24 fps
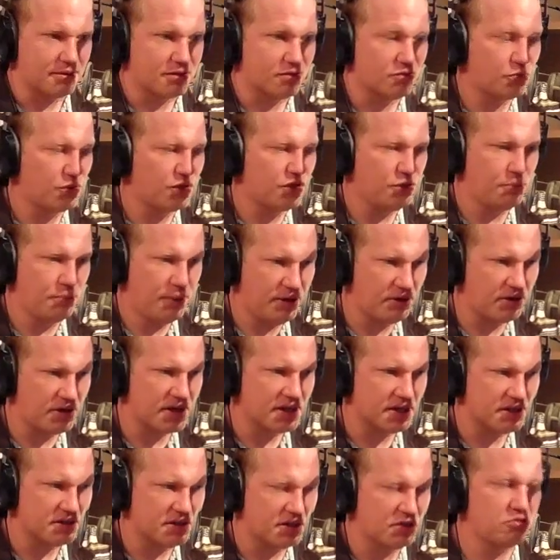Because when you
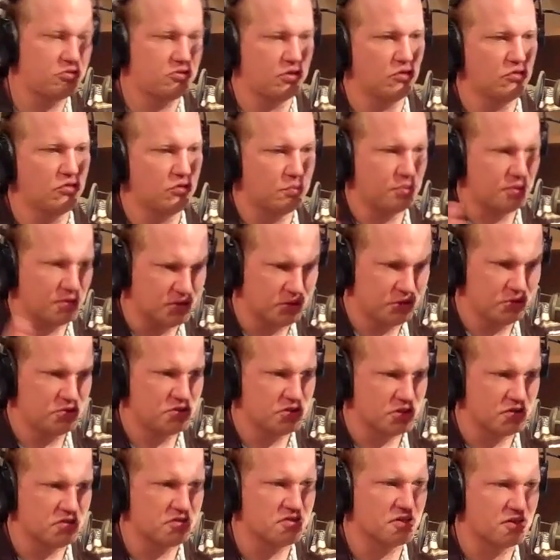bury it, that, those are
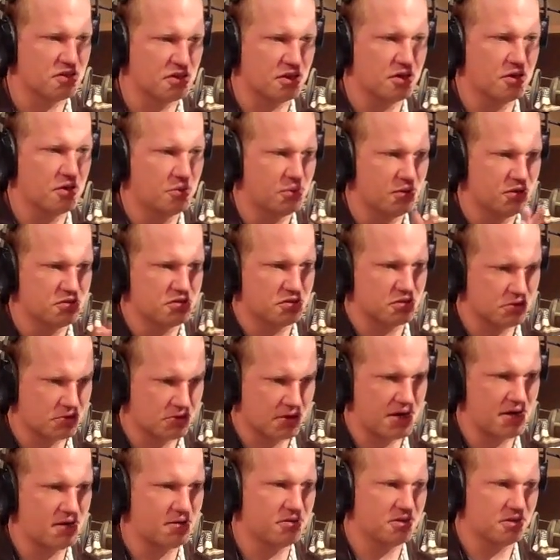pollutions and they go into the
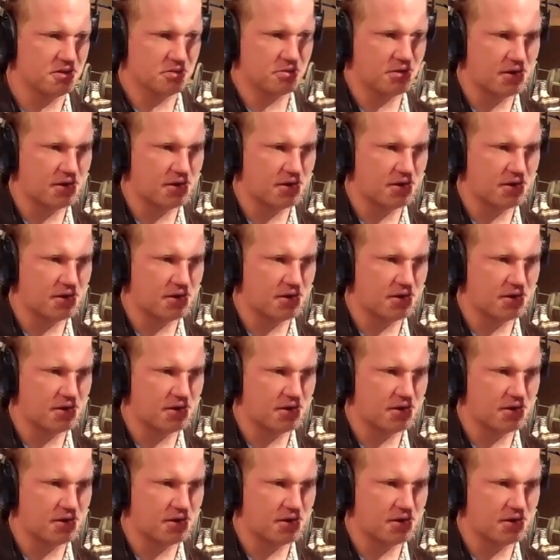ground and the